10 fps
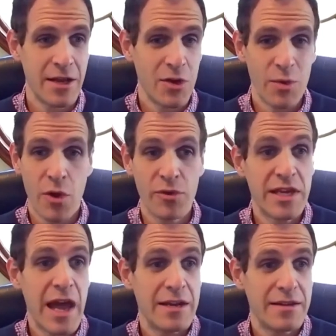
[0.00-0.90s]
we only
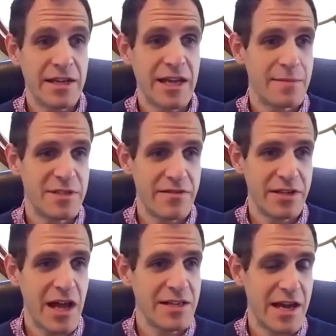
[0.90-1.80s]
get in a game 7
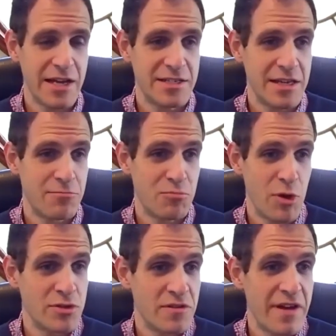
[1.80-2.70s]
context, and
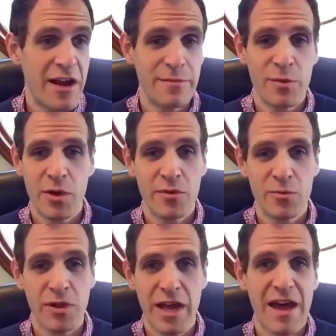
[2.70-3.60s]
those are variable. We
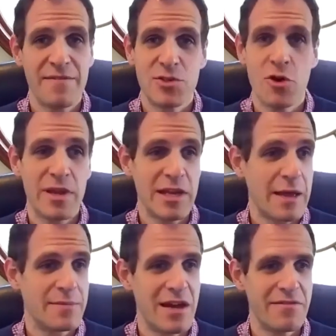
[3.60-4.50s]
only have so many
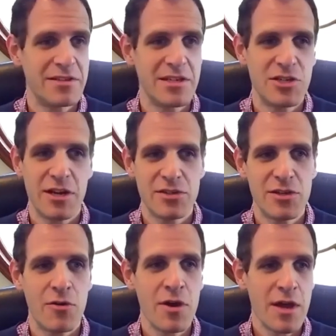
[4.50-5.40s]
game 7s each year.
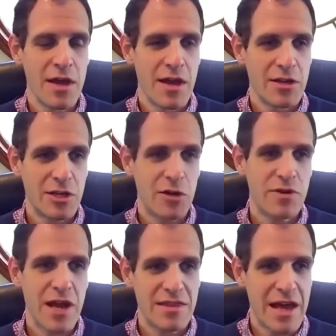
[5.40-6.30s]
So to
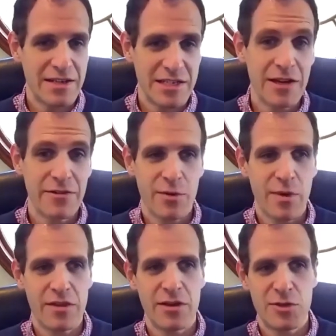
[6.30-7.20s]
create that tiering
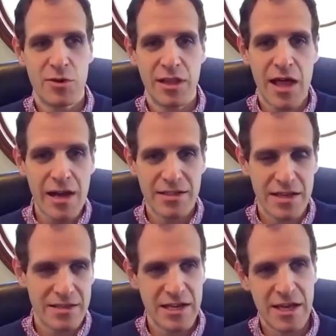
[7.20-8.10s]
where there's sort of locked
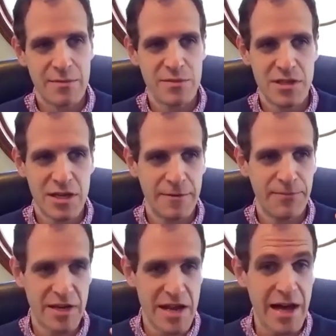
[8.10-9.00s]
in teams, the
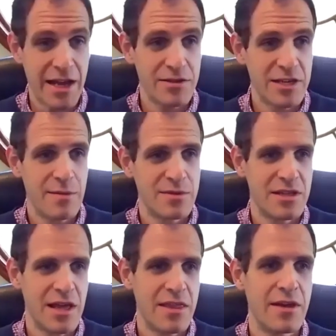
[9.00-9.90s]
knockout teams, and
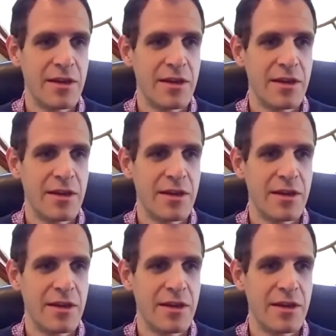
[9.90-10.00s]
then the